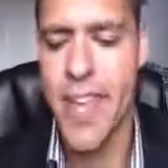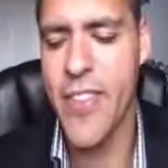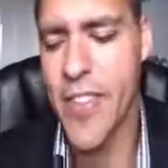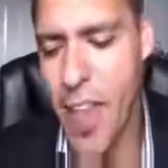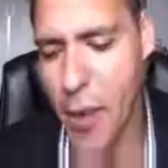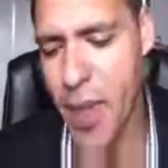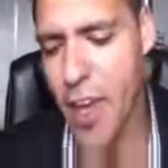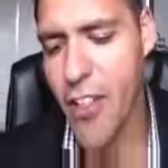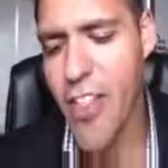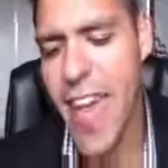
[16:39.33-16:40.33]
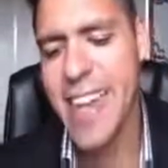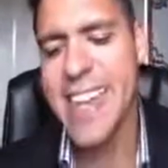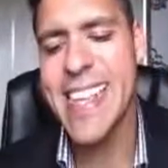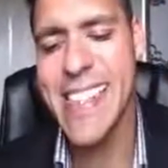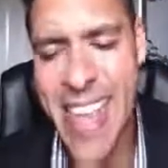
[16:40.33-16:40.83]
And then there we are. That
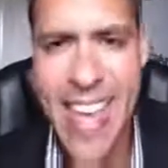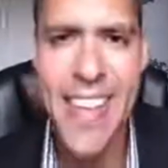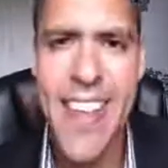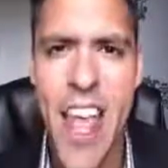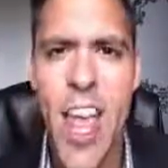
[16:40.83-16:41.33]
is it.